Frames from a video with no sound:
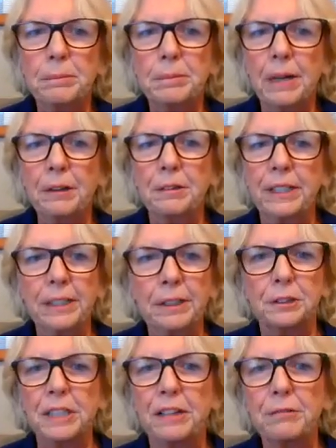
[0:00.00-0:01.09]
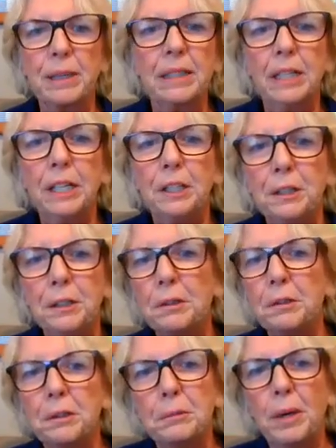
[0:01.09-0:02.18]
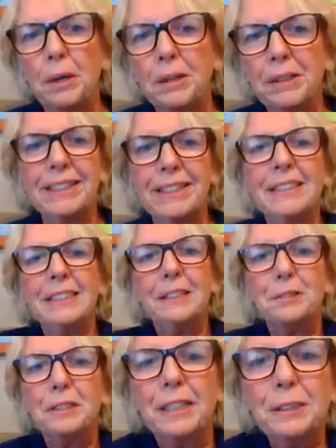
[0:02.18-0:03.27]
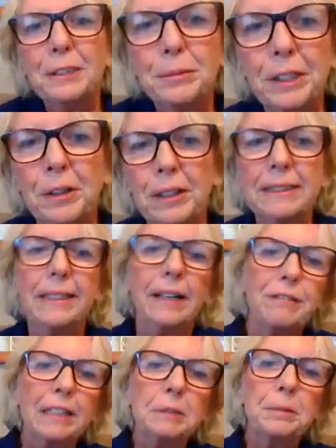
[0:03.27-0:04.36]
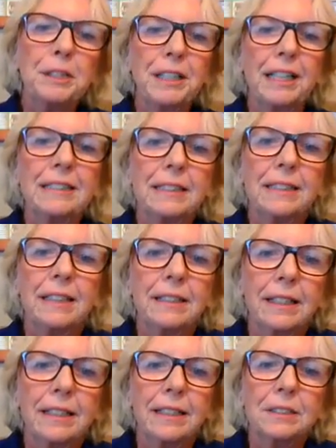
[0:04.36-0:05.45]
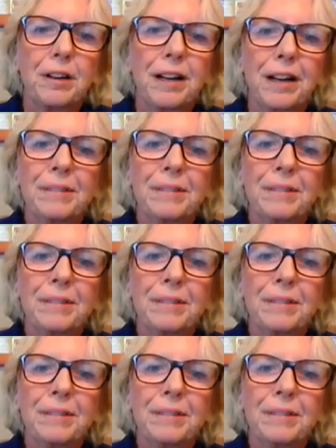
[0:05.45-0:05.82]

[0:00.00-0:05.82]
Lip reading: other theater stuff. But this is interesting. This is really cool. I see it on Facebook. I see it on Instagram.